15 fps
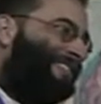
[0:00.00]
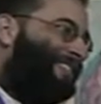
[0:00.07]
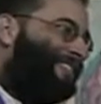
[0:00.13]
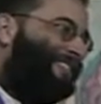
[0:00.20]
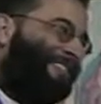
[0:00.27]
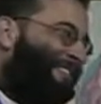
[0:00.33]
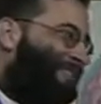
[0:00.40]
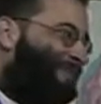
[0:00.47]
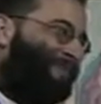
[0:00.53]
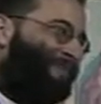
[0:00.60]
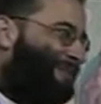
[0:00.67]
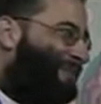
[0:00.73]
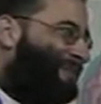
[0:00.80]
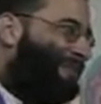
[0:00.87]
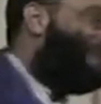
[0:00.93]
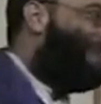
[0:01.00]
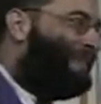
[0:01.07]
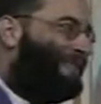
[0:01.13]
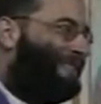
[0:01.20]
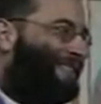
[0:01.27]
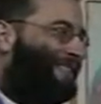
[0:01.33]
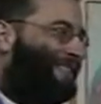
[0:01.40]
They don't know.
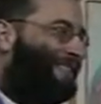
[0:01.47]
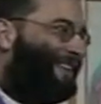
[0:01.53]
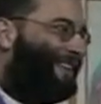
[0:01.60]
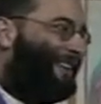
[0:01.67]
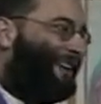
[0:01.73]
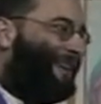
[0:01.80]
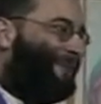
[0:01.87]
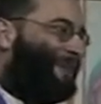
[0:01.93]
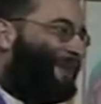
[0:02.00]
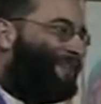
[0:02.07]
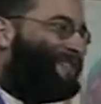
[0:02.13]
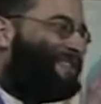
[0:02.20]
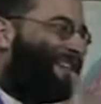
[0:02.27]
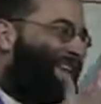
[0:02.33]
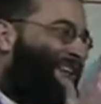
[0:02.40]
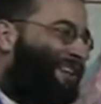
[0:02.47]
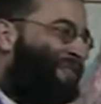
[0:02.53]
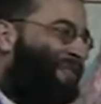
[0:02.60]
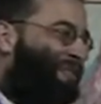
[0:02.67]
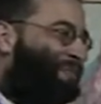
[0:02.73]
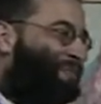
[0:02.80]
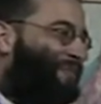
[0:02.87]
Because they
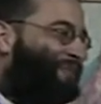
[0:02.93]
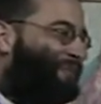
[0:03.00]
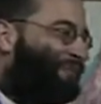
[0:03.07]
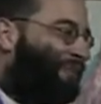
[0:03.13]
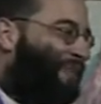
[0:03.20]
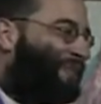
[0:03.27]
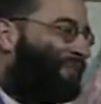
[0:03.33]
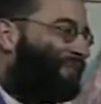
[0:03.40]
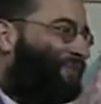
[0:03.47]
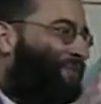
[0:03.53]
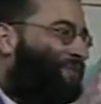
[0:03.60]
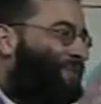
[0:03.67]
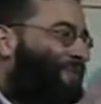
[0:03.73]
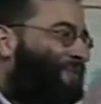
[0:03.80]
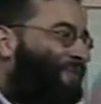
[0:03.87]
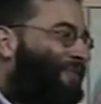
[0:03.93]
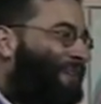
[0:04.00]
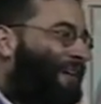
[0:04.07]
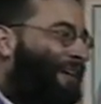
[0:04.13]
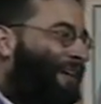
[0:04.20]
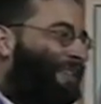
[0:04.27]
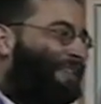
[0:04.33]
can't be faithful.
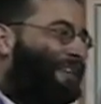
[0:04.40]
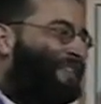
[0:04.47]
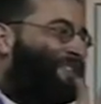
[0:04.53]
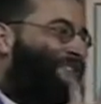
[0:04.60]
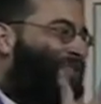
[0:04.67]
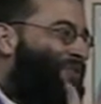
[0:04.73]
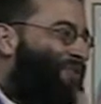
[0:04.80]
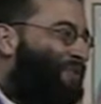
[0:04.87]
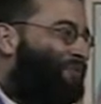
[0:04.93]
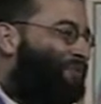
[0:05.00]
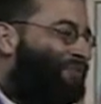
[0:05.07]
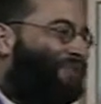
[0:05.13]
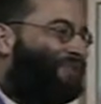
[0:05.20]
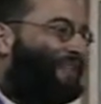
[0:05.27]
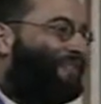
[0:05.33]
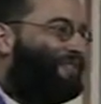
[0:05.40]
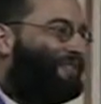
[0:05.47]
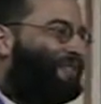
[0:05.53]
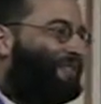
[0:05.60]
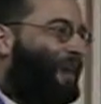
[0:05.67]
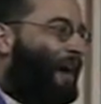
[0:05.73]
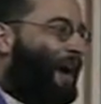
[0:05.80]
There is no
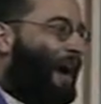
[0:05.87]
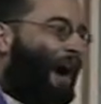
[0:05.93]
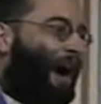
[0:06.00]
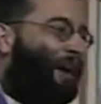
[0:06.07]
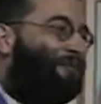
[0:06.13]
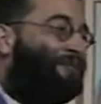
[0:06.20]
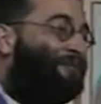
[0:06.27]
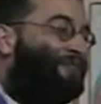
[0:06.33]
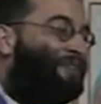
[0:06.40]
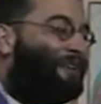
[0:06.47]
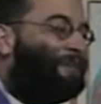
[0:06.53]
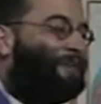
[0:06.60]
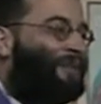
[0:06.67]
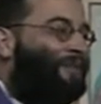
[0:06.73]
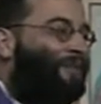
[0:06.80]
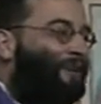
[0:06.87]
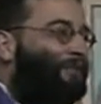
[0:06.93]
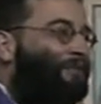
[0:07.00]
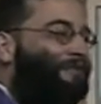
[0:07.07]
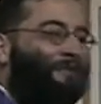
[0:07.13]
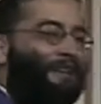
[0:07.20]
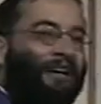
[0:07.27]
fidelity. How can there be
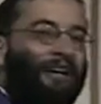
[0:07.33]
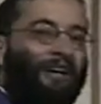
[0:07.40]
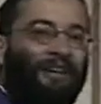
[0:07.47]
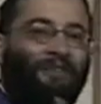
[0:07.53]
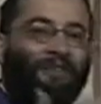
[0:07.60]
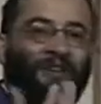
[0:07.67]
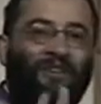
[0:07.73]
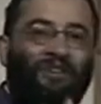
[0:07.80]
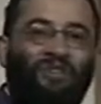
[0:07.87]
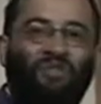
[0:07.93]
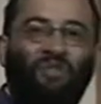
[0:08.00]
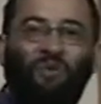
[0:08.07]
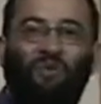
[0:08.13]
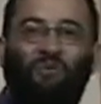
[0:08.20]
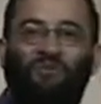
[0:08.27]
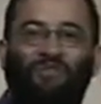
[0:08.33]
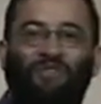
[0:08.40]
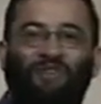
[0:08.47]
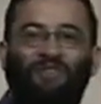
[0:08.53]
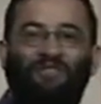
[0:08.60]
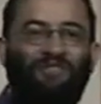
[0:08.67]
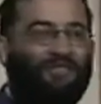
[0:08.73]
love if there is no
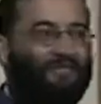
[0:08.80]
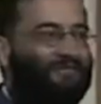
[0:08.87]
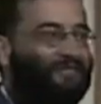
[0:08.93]
fidelity?